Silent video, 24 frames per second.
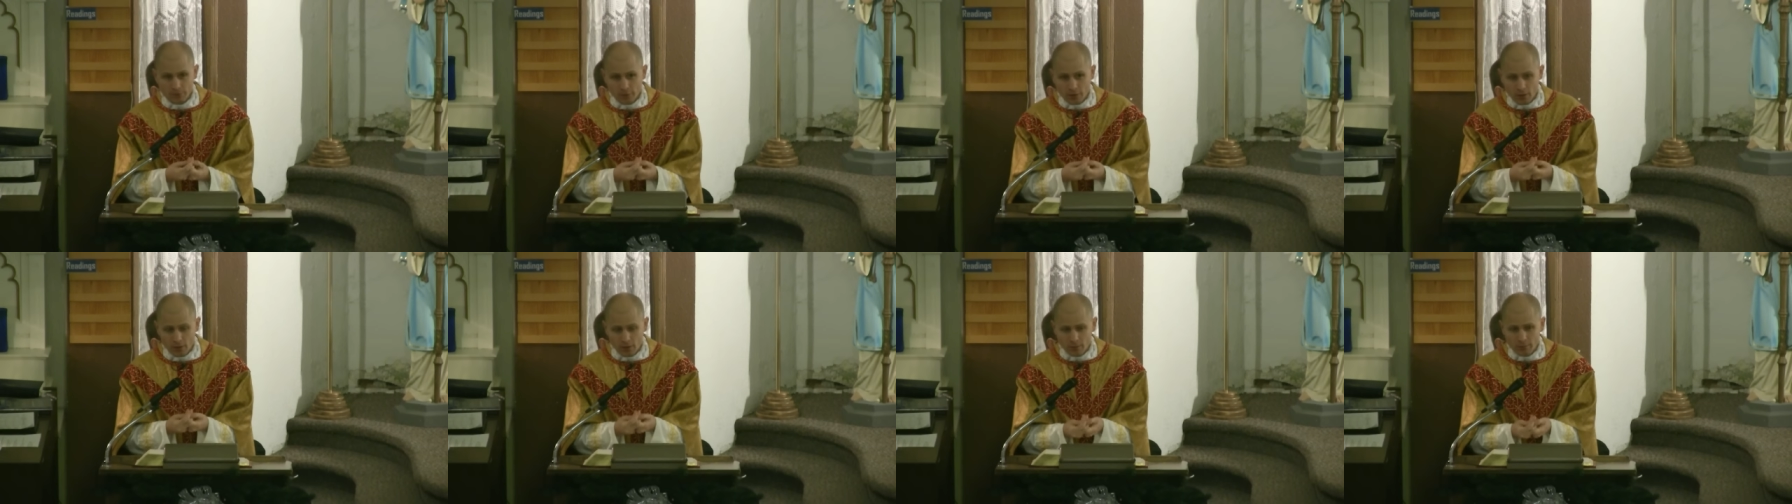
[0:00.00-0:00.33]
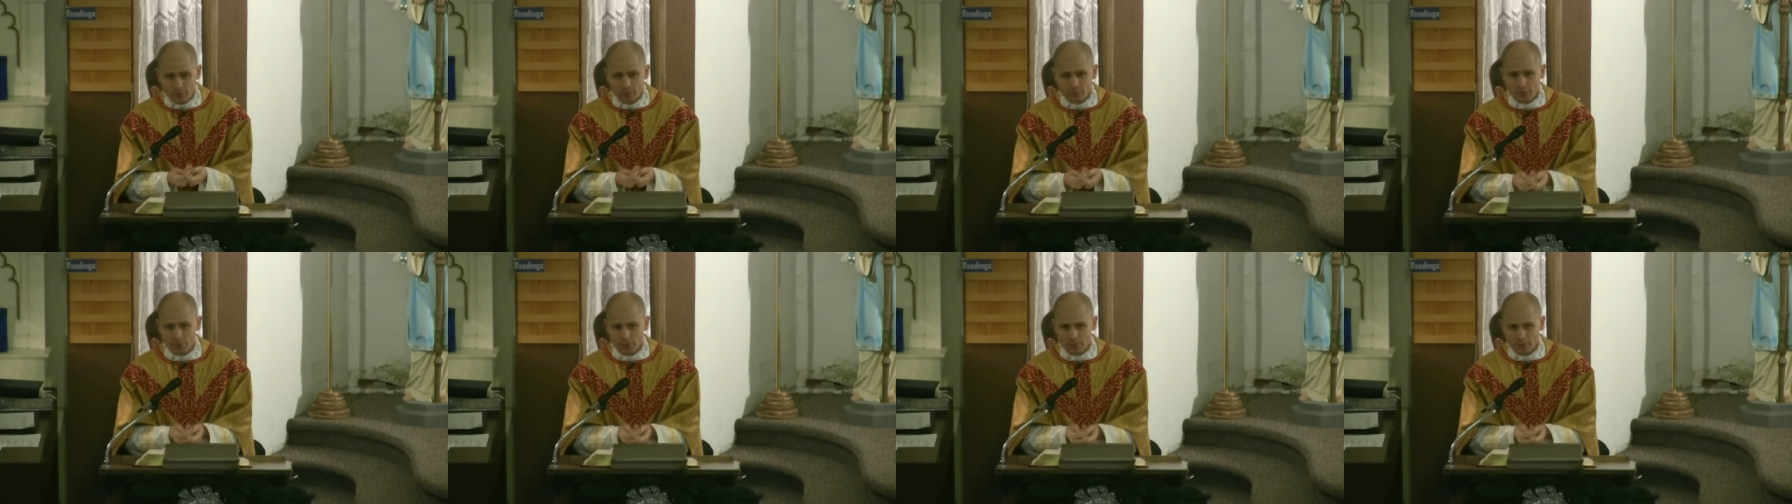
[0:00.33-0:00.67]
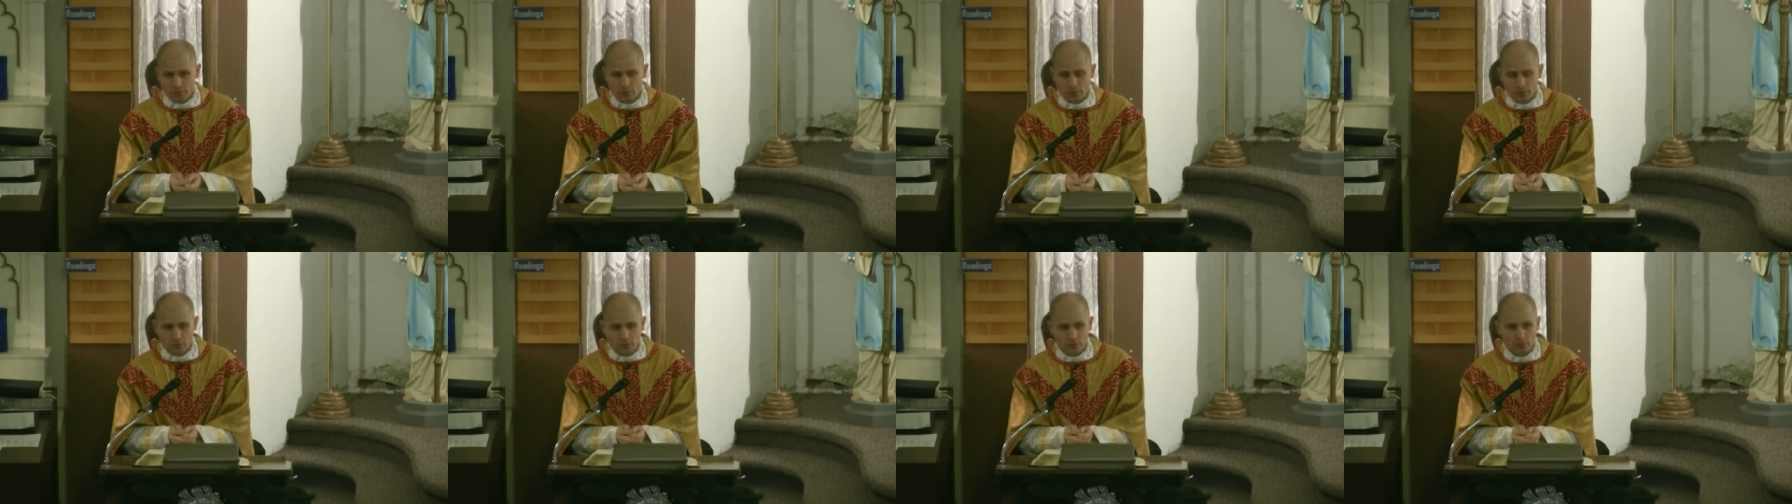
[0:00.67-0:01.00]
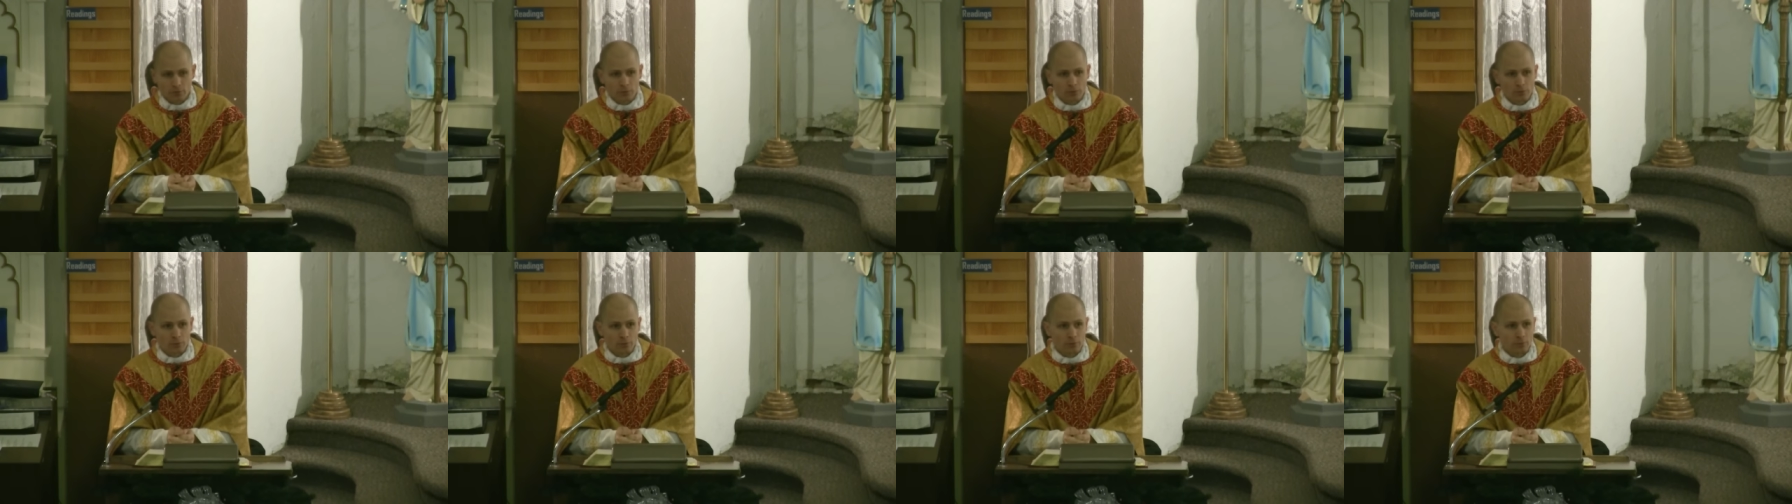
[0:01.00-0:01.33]
the comfort of the good
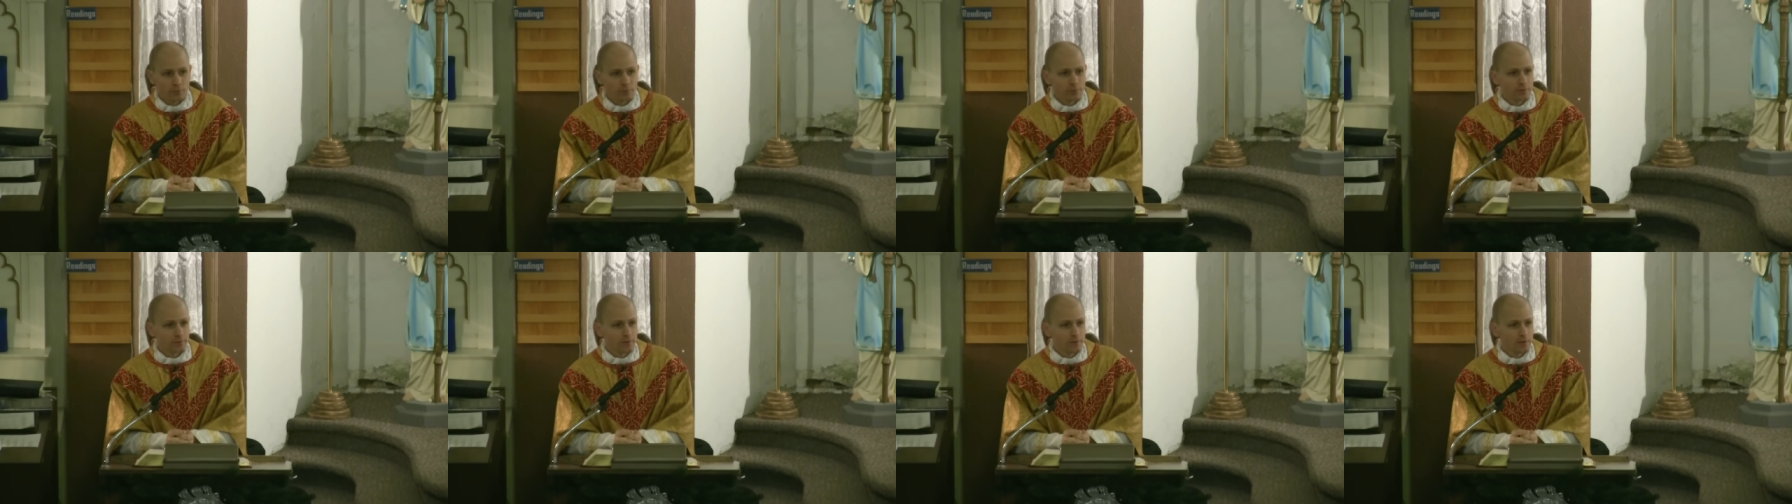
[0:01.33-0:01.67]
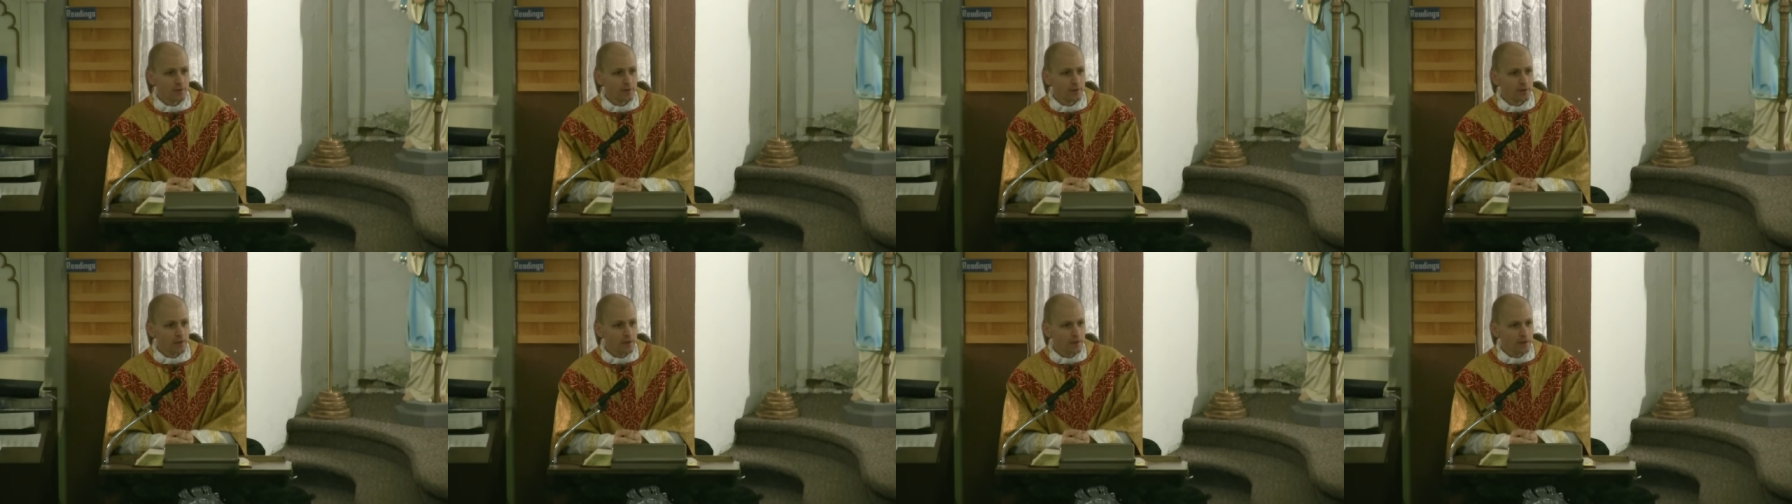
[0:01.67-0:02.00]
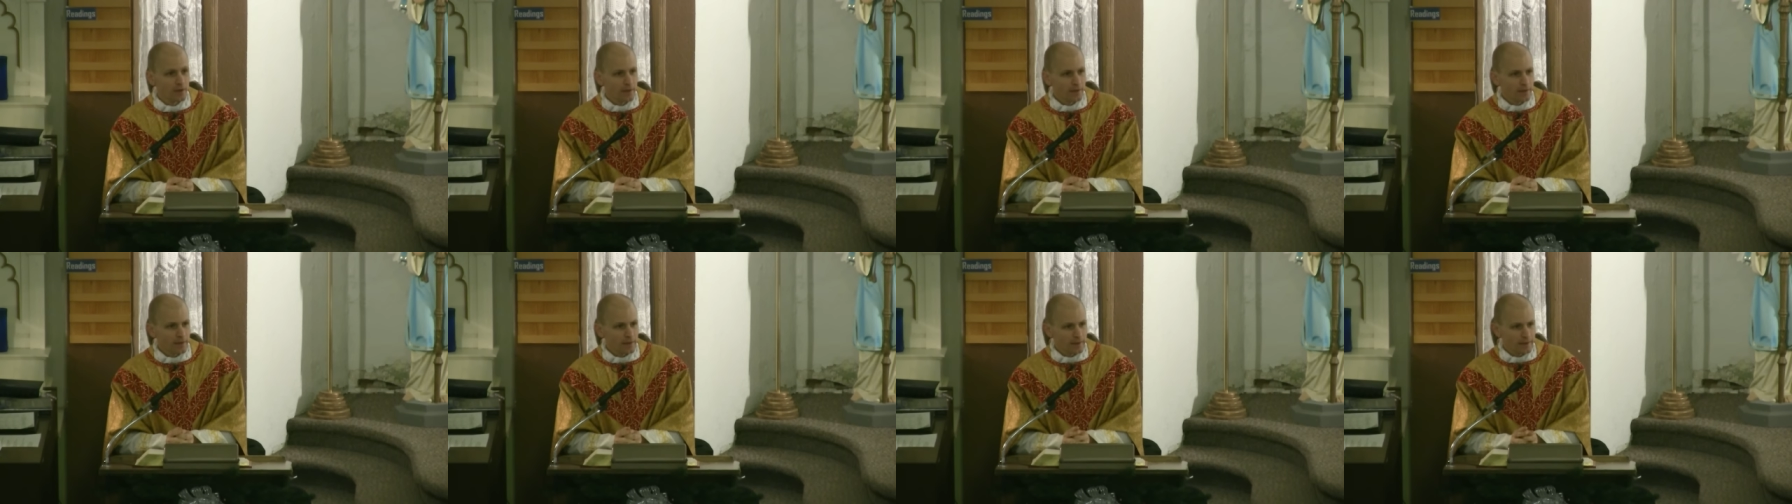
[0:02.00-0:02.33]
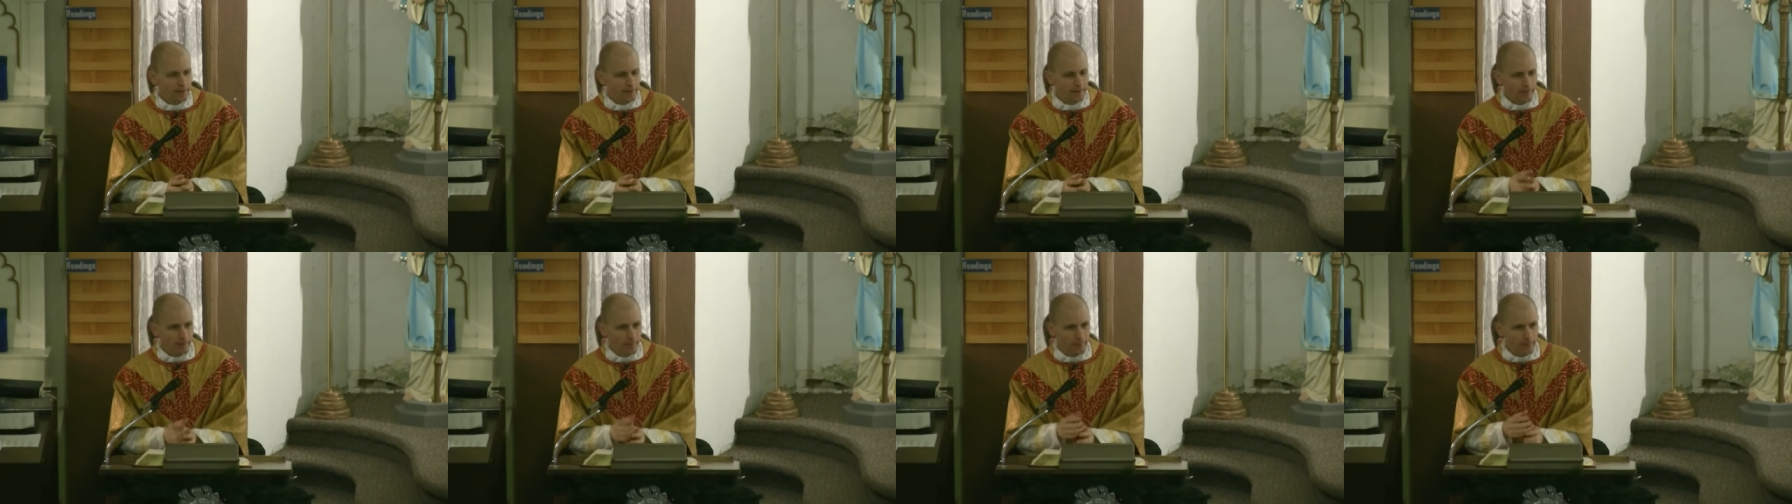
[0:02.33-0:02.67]
news, that
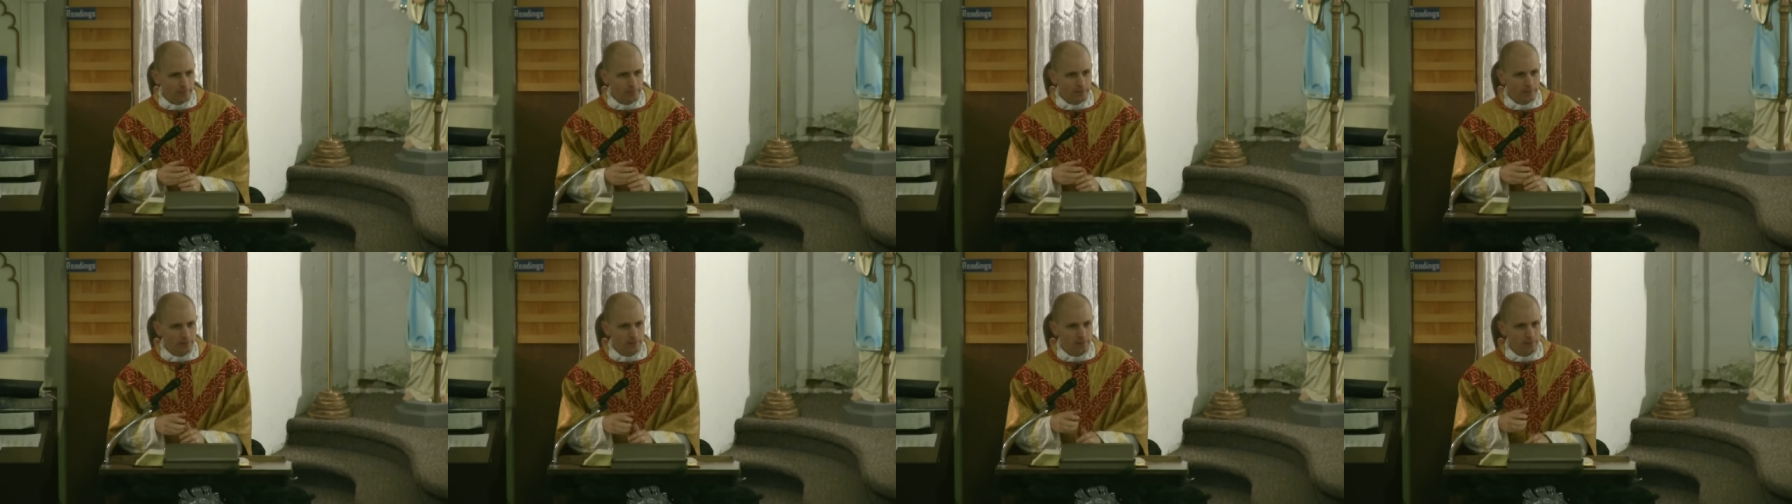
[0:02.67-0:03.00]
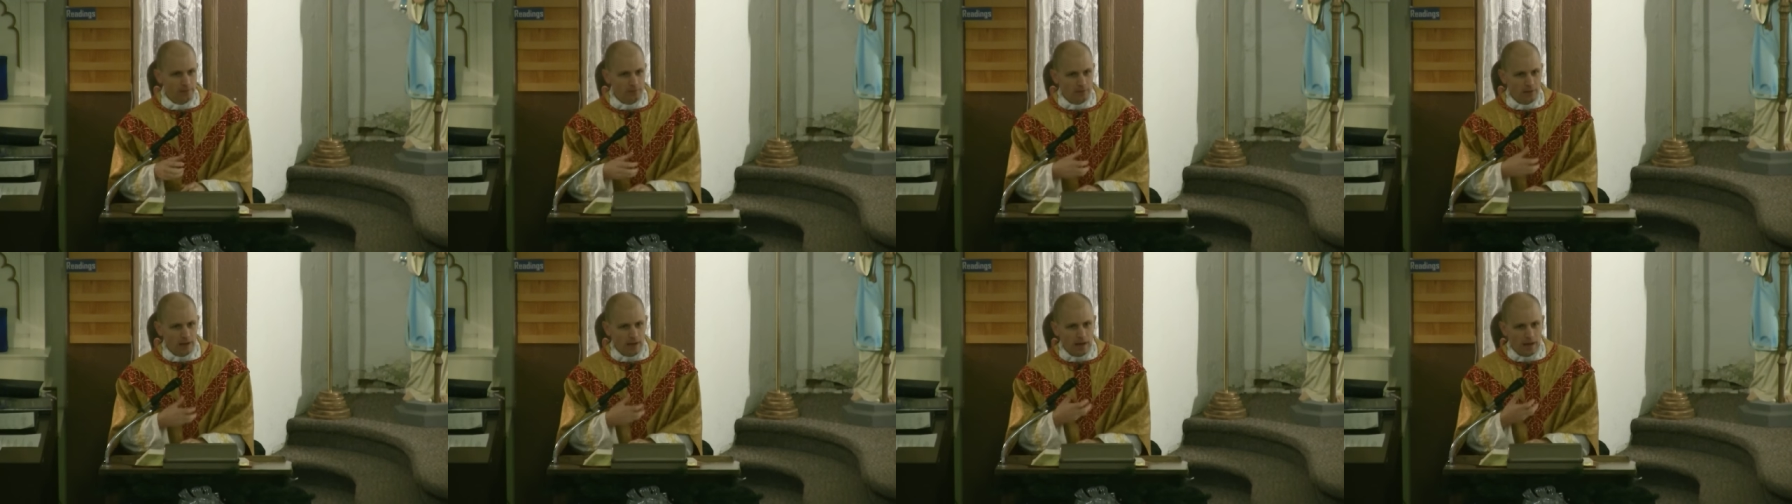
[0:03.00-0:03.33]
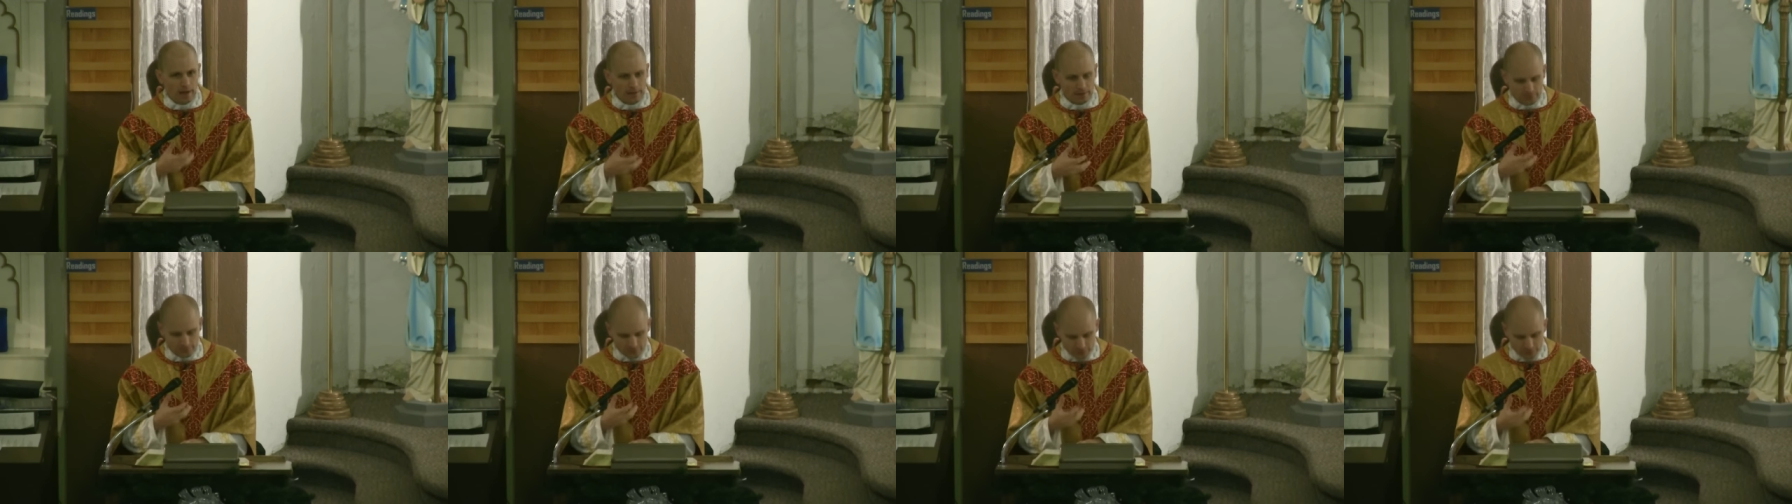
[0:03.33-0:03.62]
can help me a lot